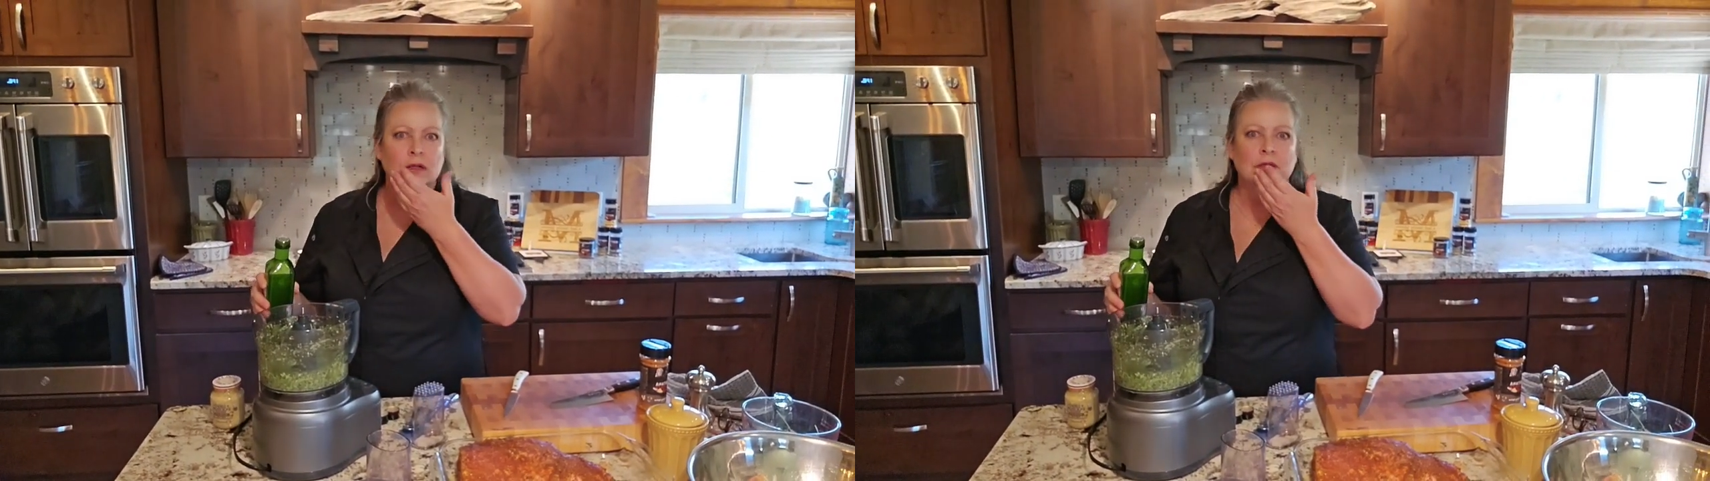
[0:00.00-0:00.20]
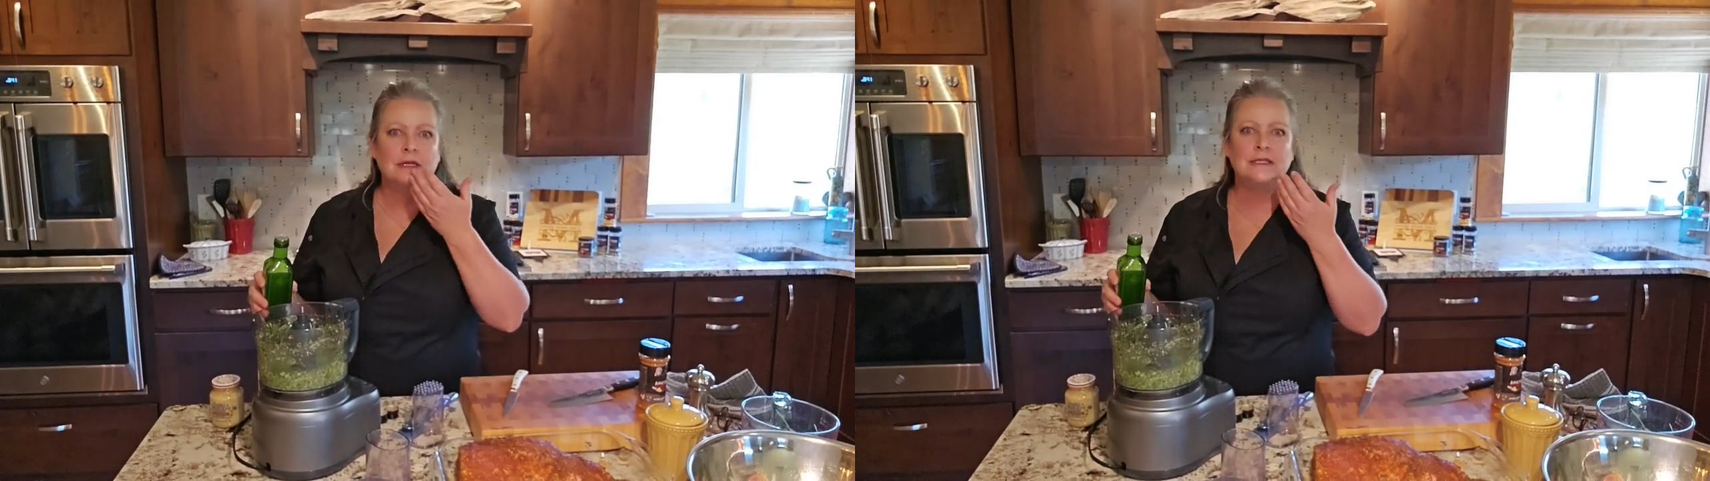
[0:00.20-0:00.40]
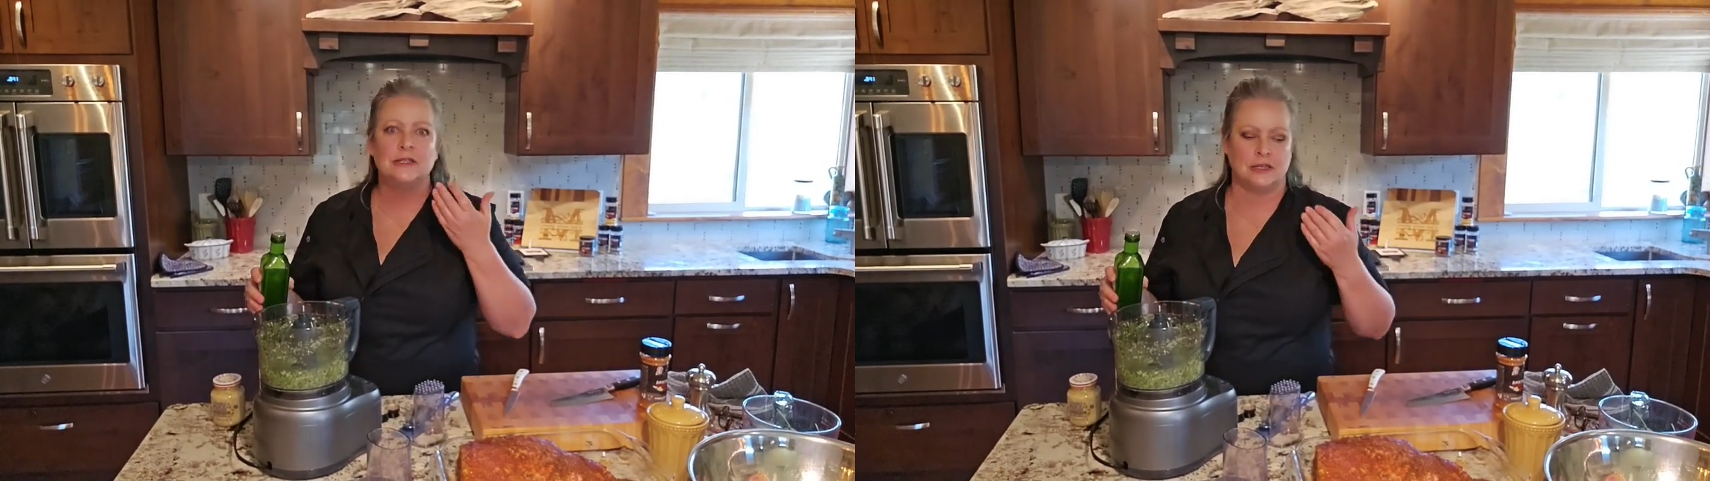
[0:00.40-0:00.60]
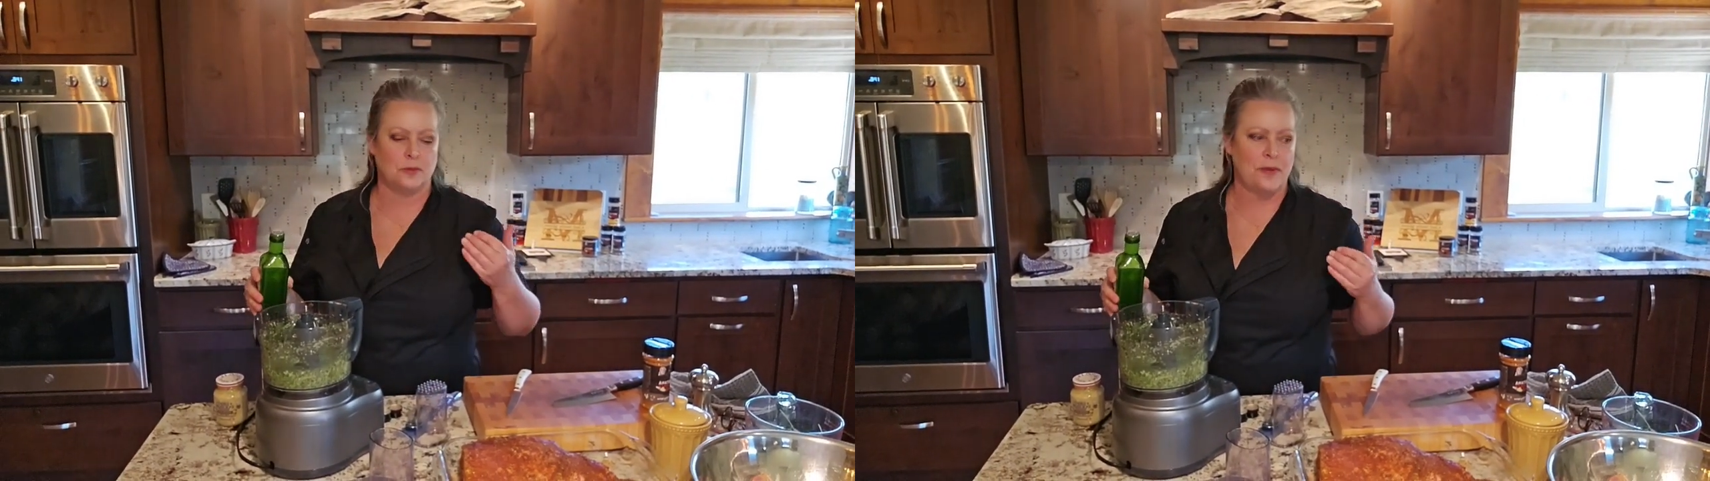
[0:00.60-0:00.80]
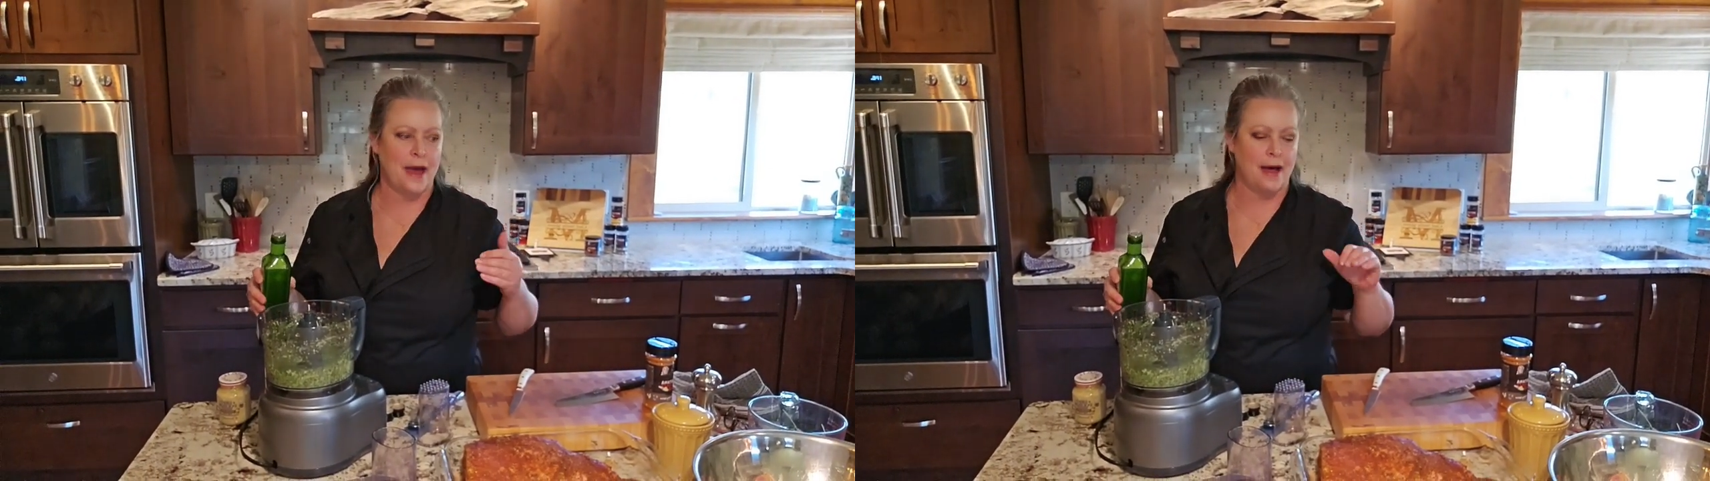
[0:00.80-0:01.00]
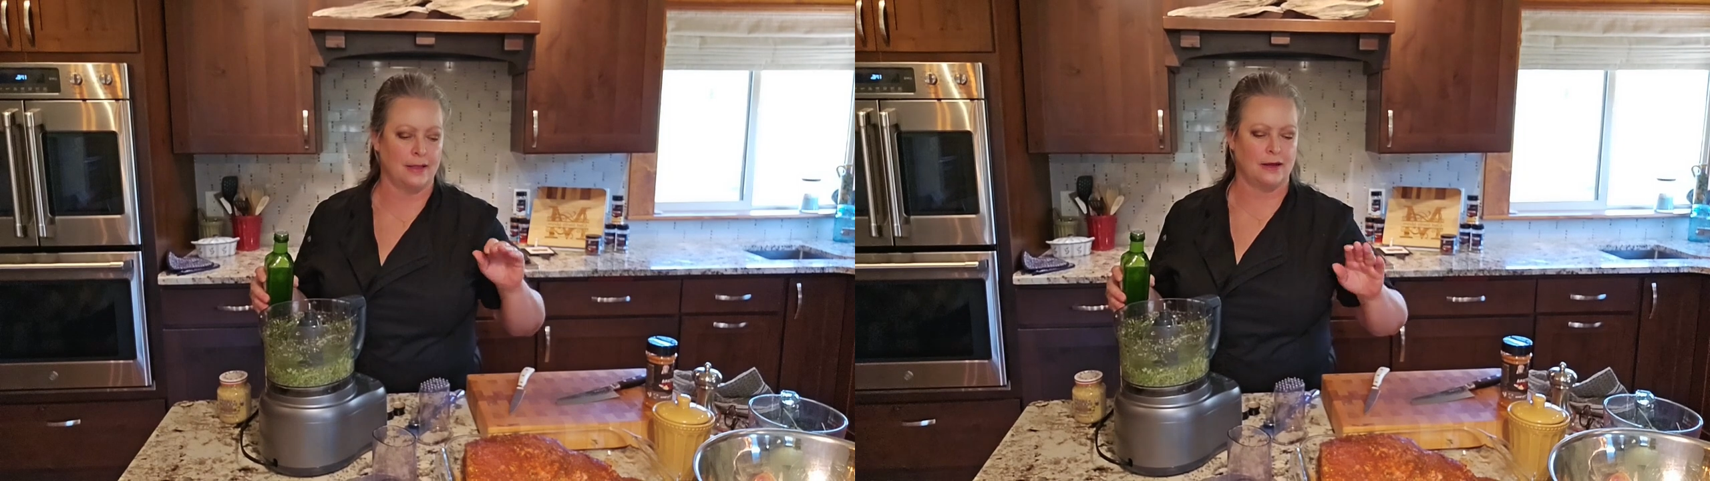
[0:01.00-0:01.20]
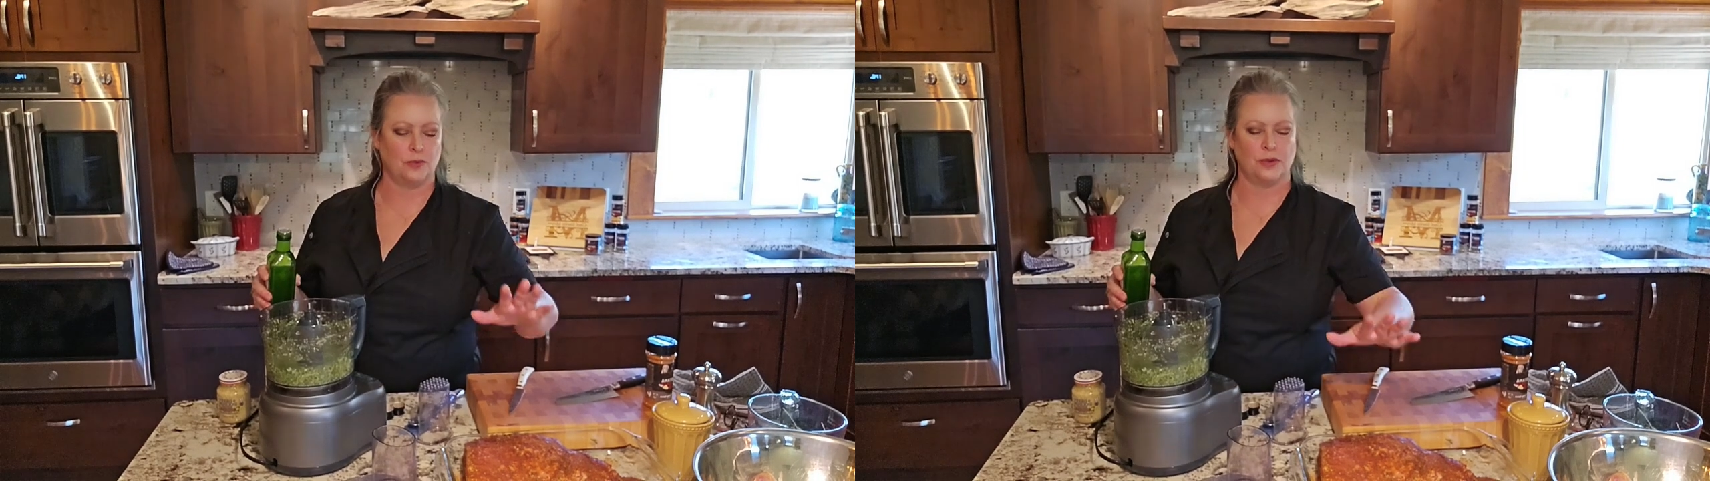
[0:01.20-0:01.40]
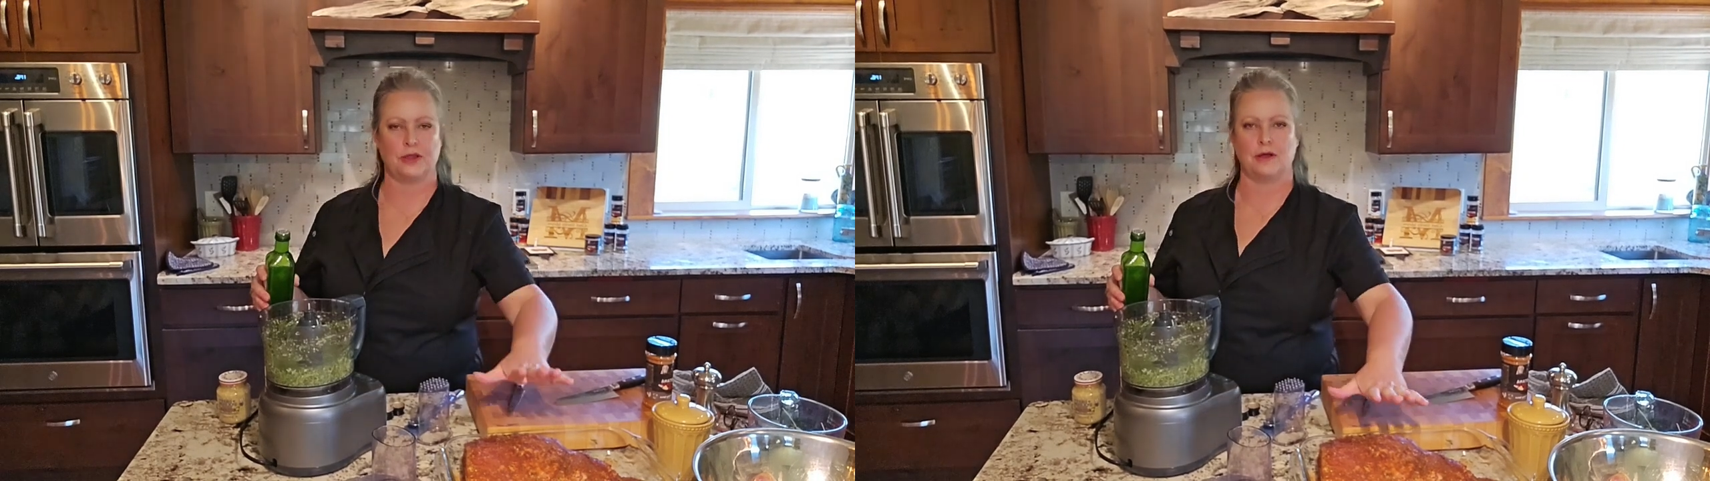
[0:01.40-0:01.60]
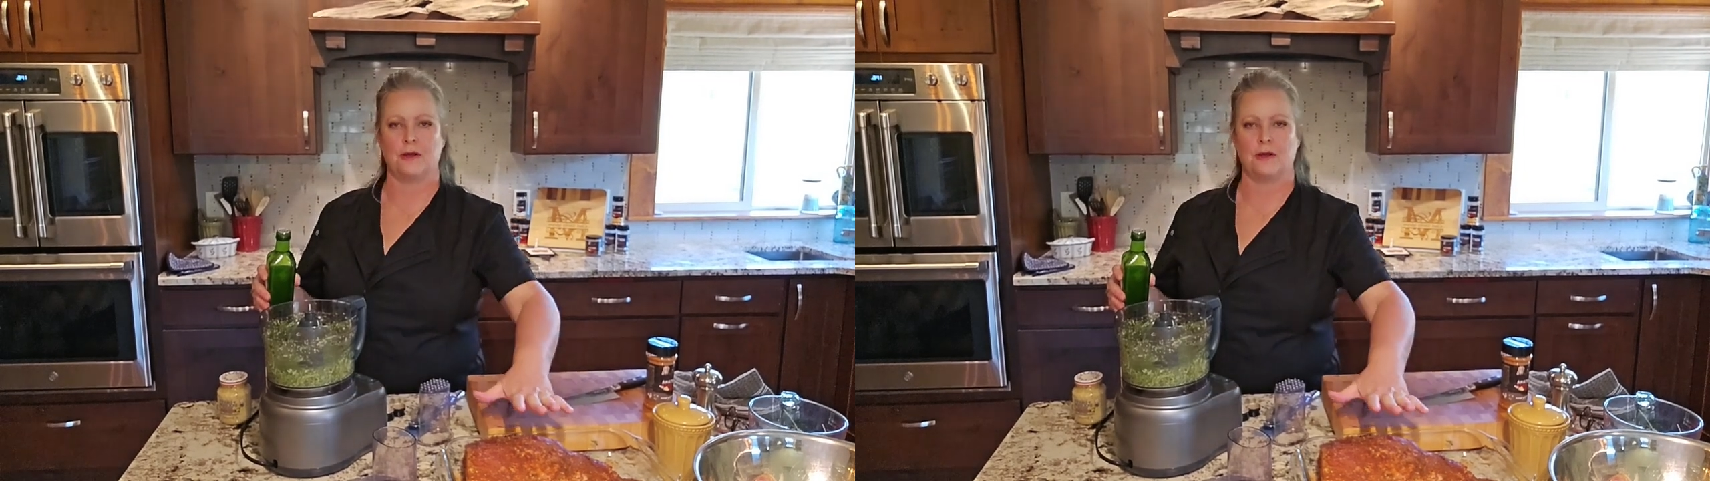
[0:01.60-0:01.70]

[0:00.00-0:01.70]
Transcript: cleansing the palate with